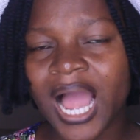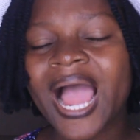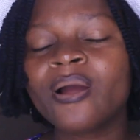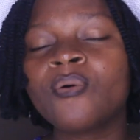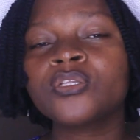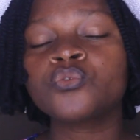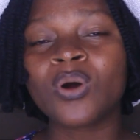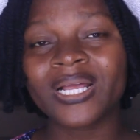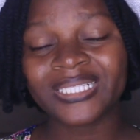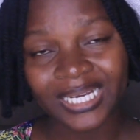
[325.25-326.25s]
I want
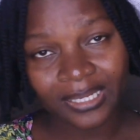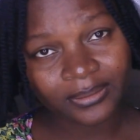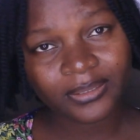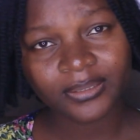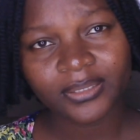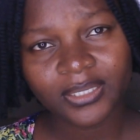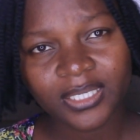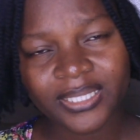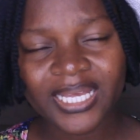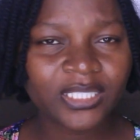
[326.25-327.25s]
1 child.
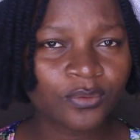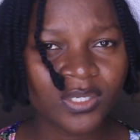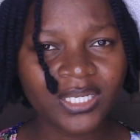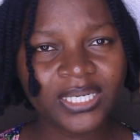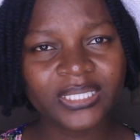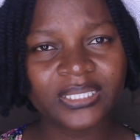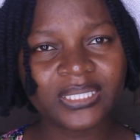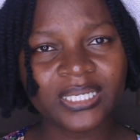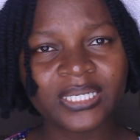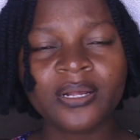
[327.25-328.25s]
That is what the lady
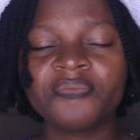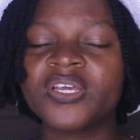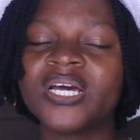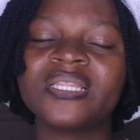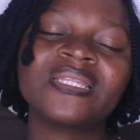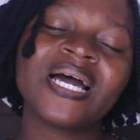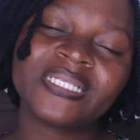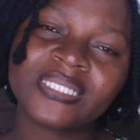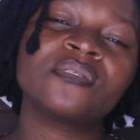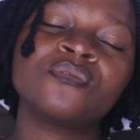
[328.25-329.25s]
said. And
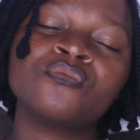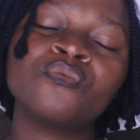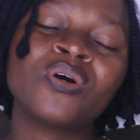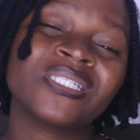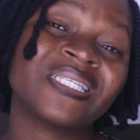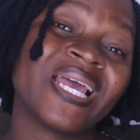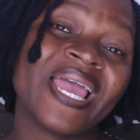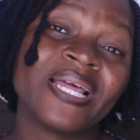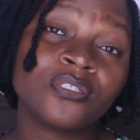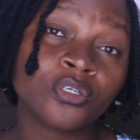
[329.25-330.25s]
that was the
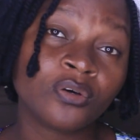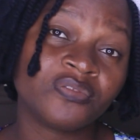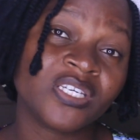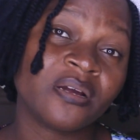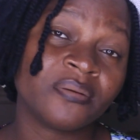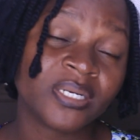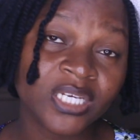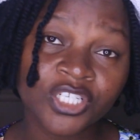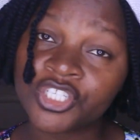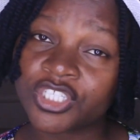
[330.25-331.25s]
end of their
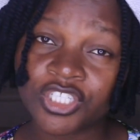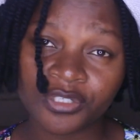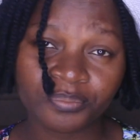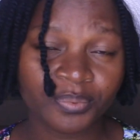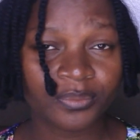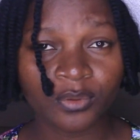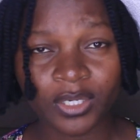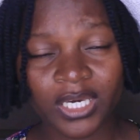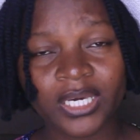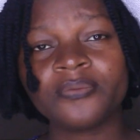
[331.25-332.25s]
relationship.
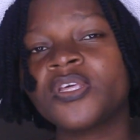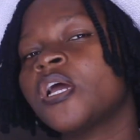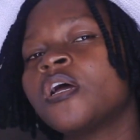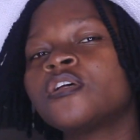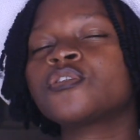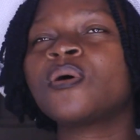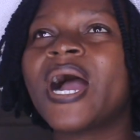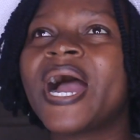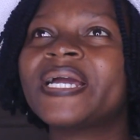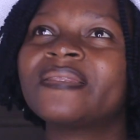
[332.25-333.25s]
Okay, so
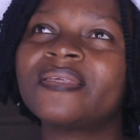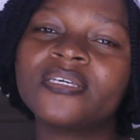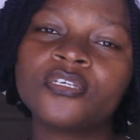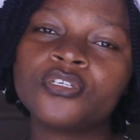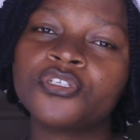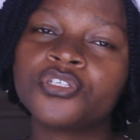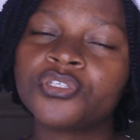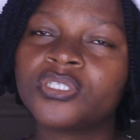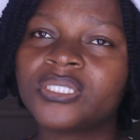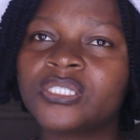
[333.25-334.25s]
I think you
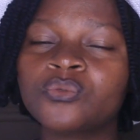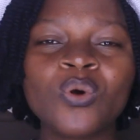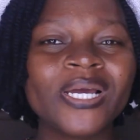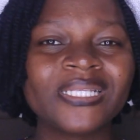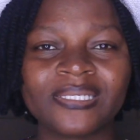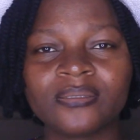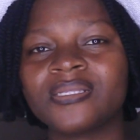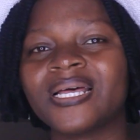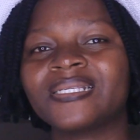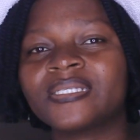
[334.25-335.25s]
shouldn't wait till
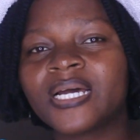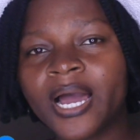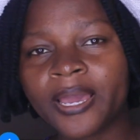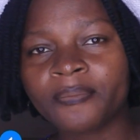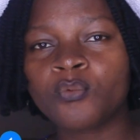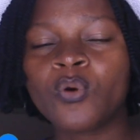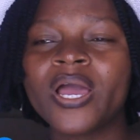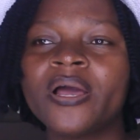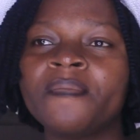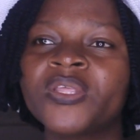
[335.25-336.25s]
that time
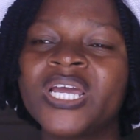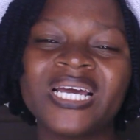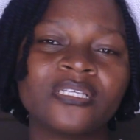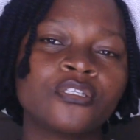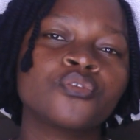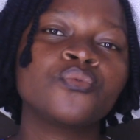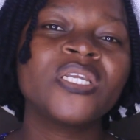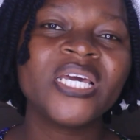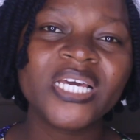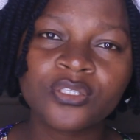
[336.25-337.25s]
where it's too
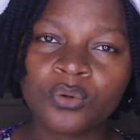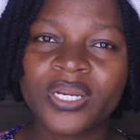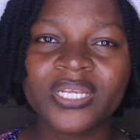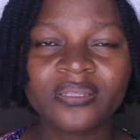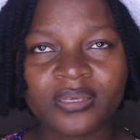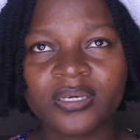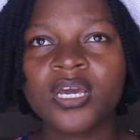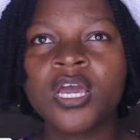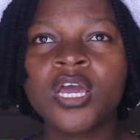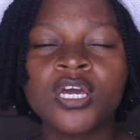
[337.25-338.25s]
late or anything.
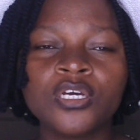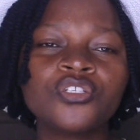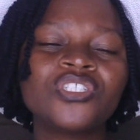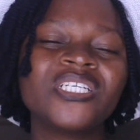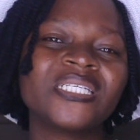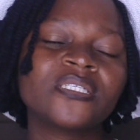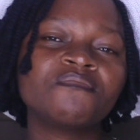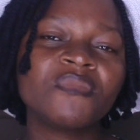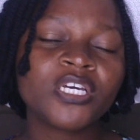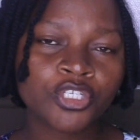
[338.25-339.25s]
You should just
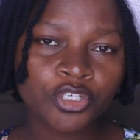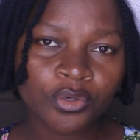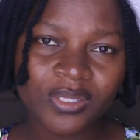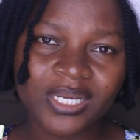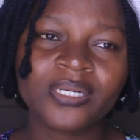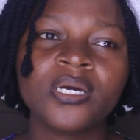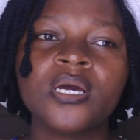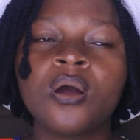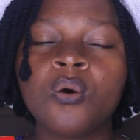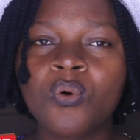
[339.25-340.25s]
make sure that
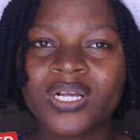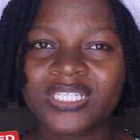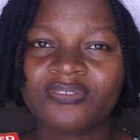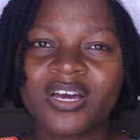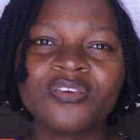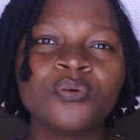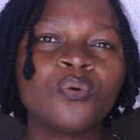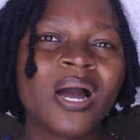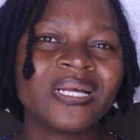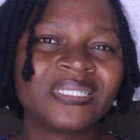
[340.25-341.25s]
whatever you
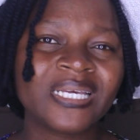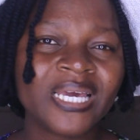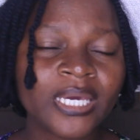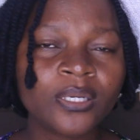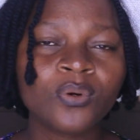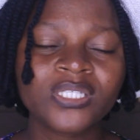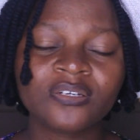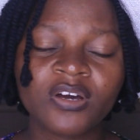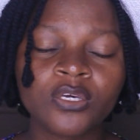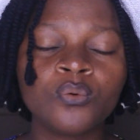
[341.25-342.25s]
are saying,
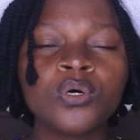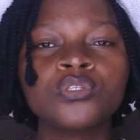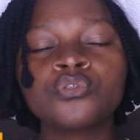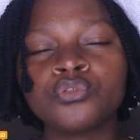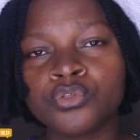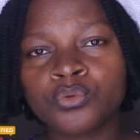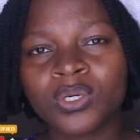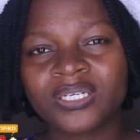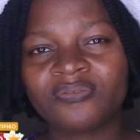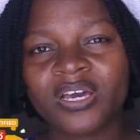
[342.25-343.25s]
whatever you want to do,
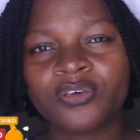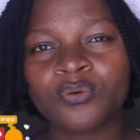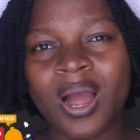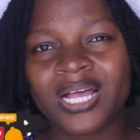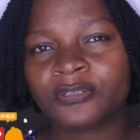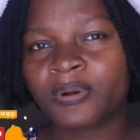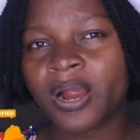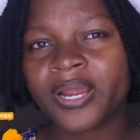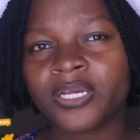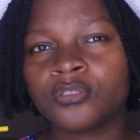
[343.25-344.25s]
whatever you are
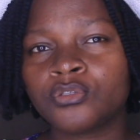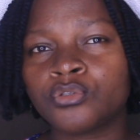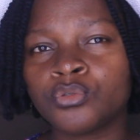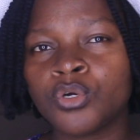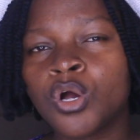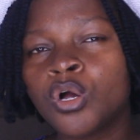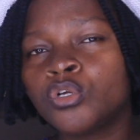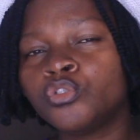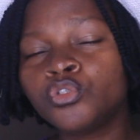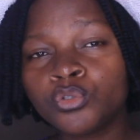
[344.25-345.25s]
aspiring to
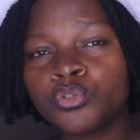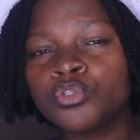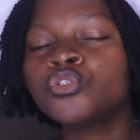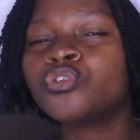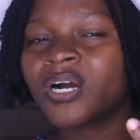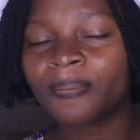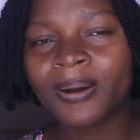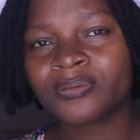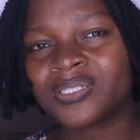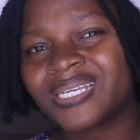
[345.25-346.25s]
do, you talk
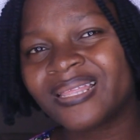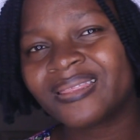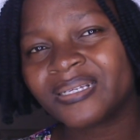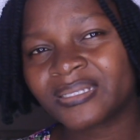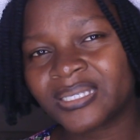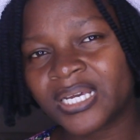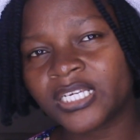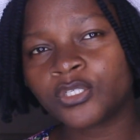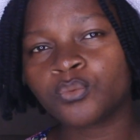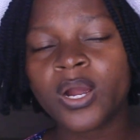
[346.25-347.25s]
about it at this
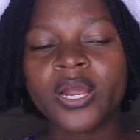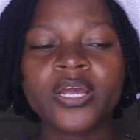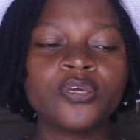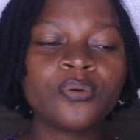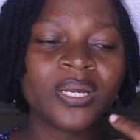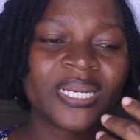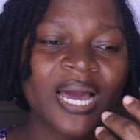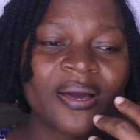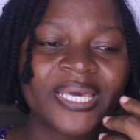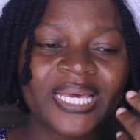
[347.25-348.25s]
stage where you are
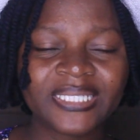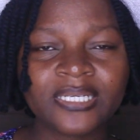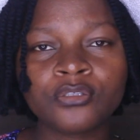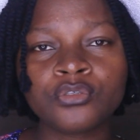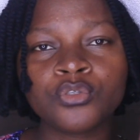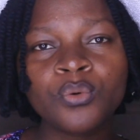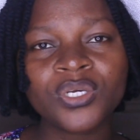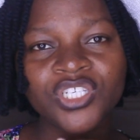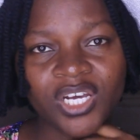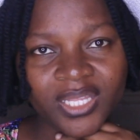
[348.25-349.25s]
now getting to know
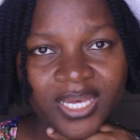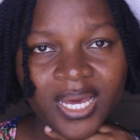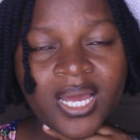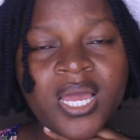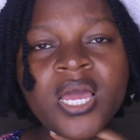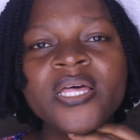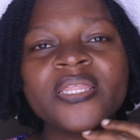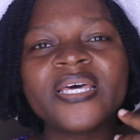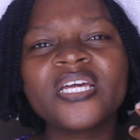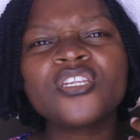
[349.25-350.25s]
each other.
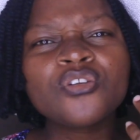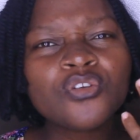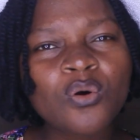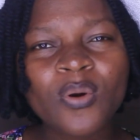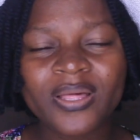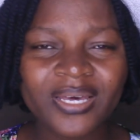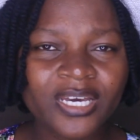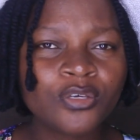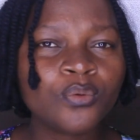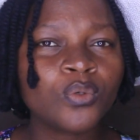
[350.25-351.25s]
Then you know whether
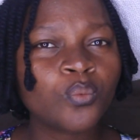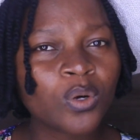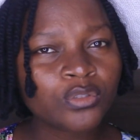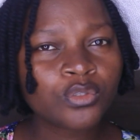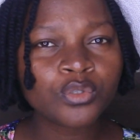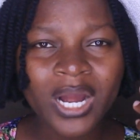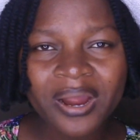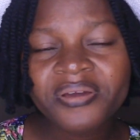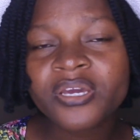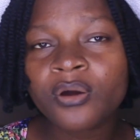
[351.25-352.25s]
you would want to
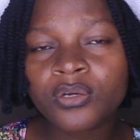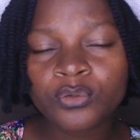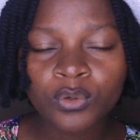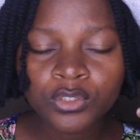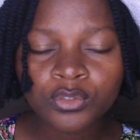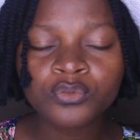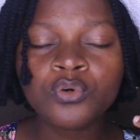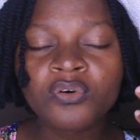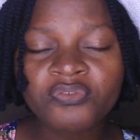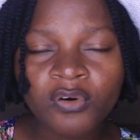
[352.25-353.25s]
carry on, you want to
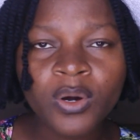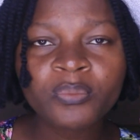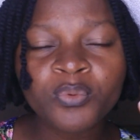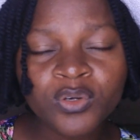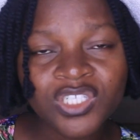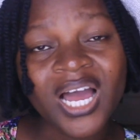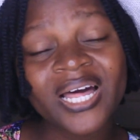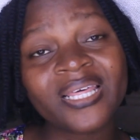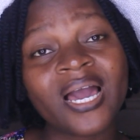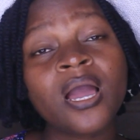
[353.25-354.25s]
go forward, push
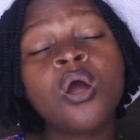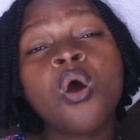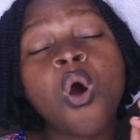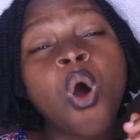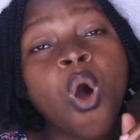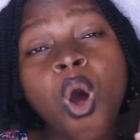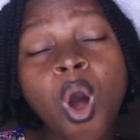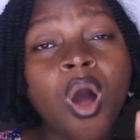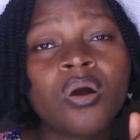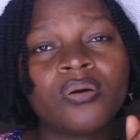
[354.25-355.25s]
harder,
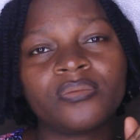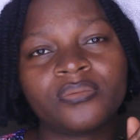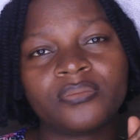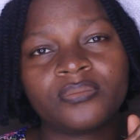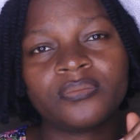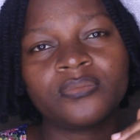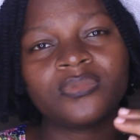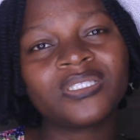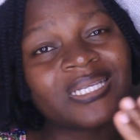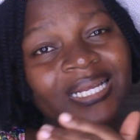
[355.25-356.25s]
or
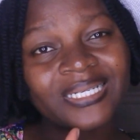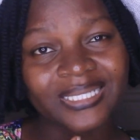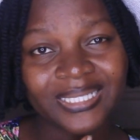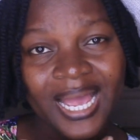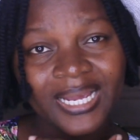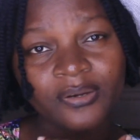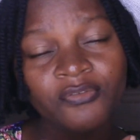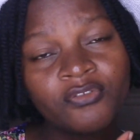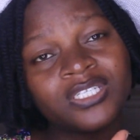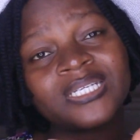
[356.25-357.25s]
stand aside
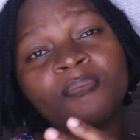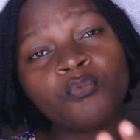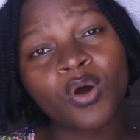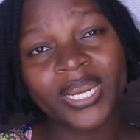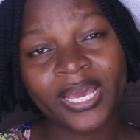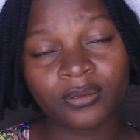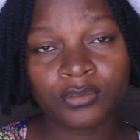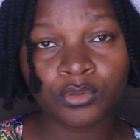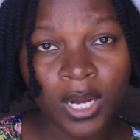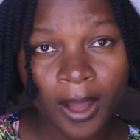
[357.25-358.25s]
for someone
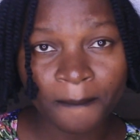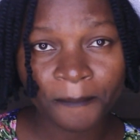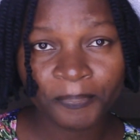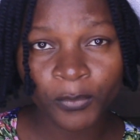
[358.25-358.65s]
else to come.